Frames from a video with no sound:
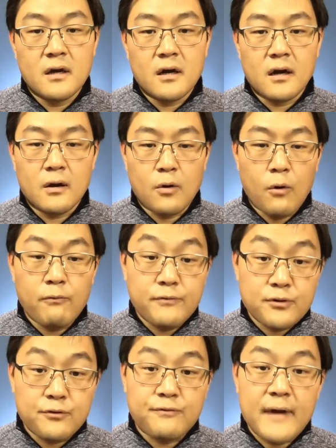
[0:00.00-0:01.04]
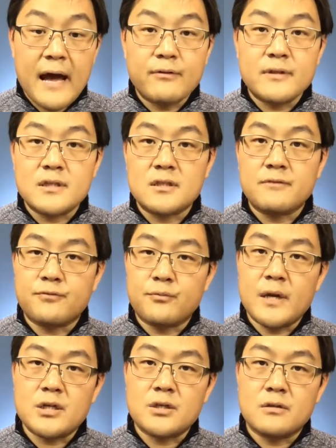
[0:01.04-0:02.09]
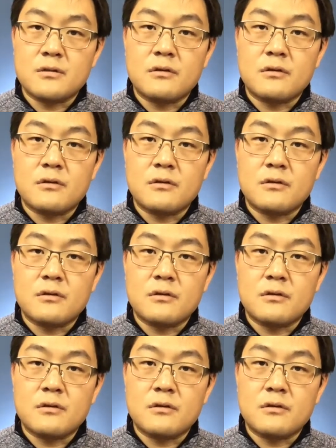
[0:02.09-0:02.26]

Hopefully you found this information